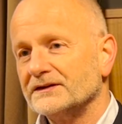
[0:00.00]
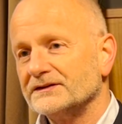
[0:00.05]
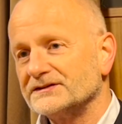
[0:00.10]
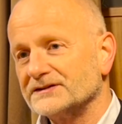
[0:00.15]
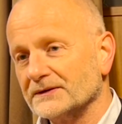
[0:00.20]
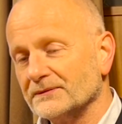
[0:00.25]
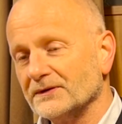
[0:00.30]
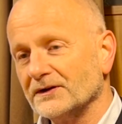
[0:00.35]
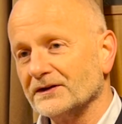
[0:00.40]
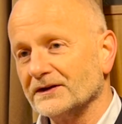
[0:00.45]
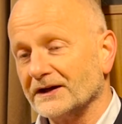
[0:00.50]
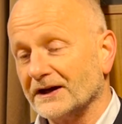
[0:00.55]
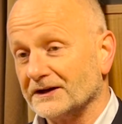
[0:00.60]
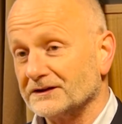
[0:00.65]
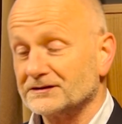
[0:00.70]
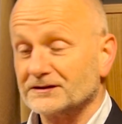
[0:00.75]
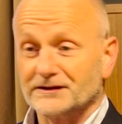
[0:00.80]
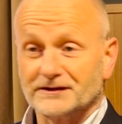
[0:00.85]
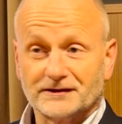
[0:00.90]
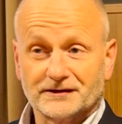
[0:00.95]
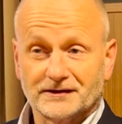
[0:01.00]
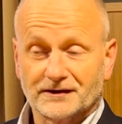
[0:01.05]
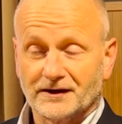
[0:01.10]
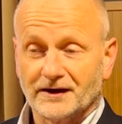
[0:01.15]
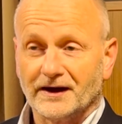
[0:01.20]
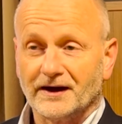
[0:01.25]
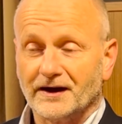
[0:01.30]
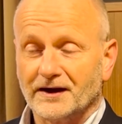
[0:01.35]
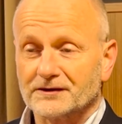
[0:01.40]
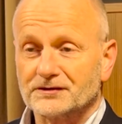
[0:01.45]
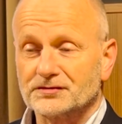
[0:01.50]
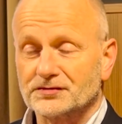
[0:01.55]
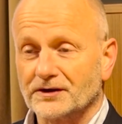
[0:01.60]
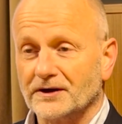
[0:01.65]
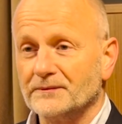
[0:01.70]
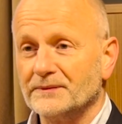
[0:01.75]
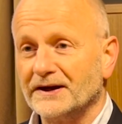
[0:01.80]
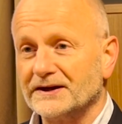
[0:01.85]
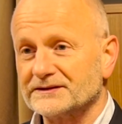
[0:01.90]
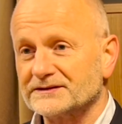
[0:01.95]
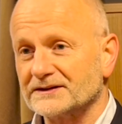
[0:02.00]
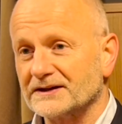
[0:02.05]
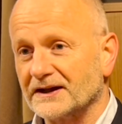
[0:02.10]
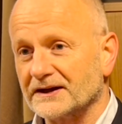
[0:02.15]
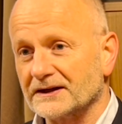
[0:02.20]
Similarly, actually, uh, Trump has a,